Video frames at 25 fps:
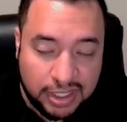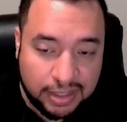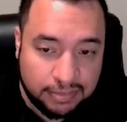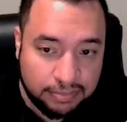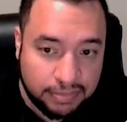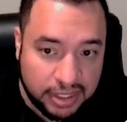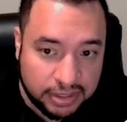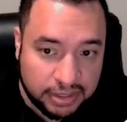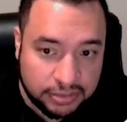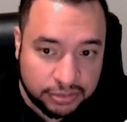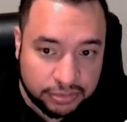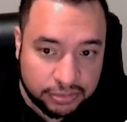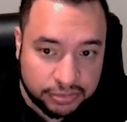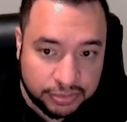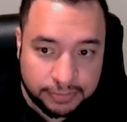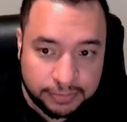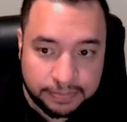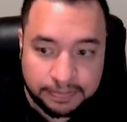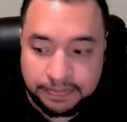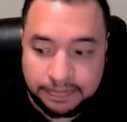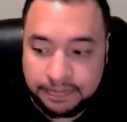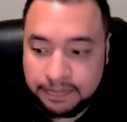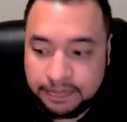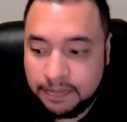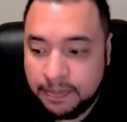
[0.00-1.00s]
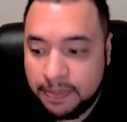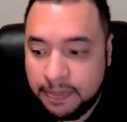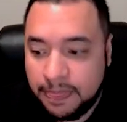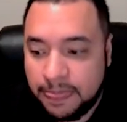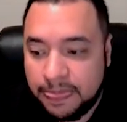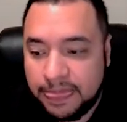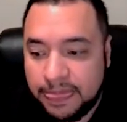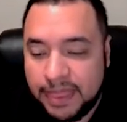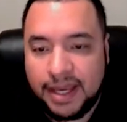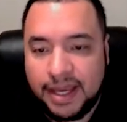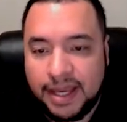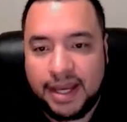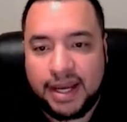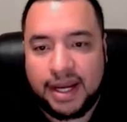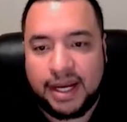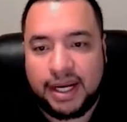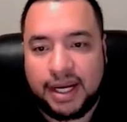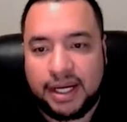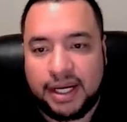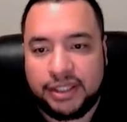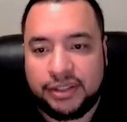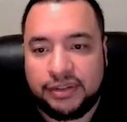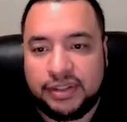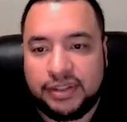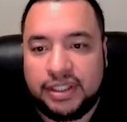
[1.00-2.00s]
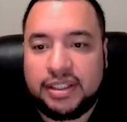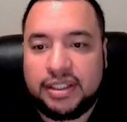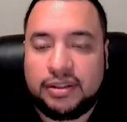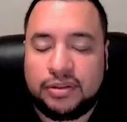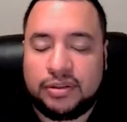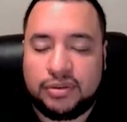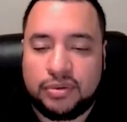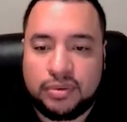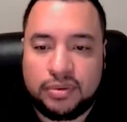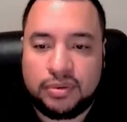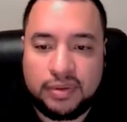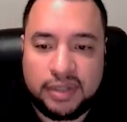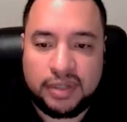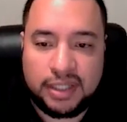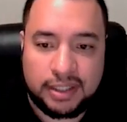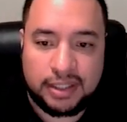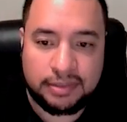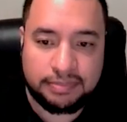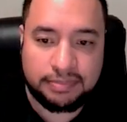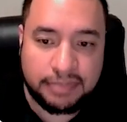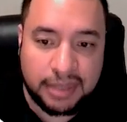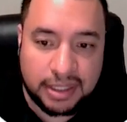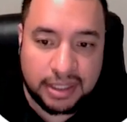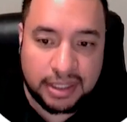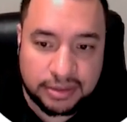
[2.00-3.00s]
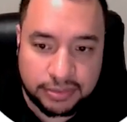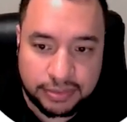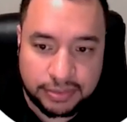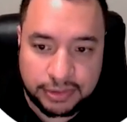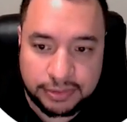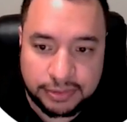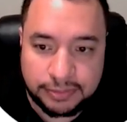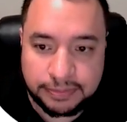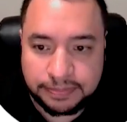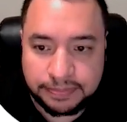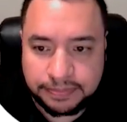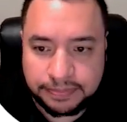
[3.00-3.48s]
app password. How do you get a Google app password?